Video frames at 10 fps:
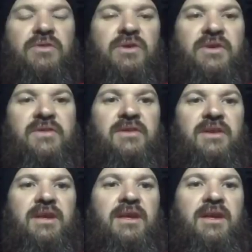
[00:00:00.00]
us,
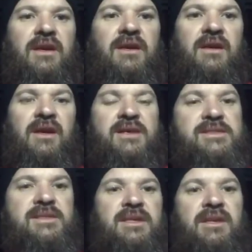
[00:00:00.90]
and
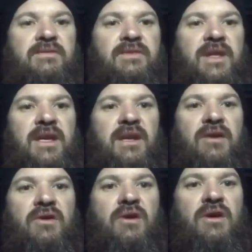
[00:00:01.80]
see if they
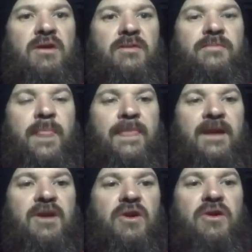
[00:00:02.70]
are
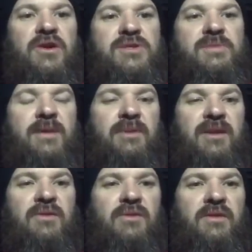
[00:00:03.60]
encouraged by me
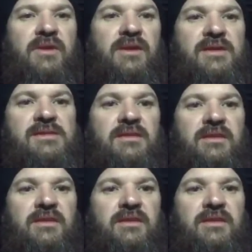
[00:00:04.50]
doing this,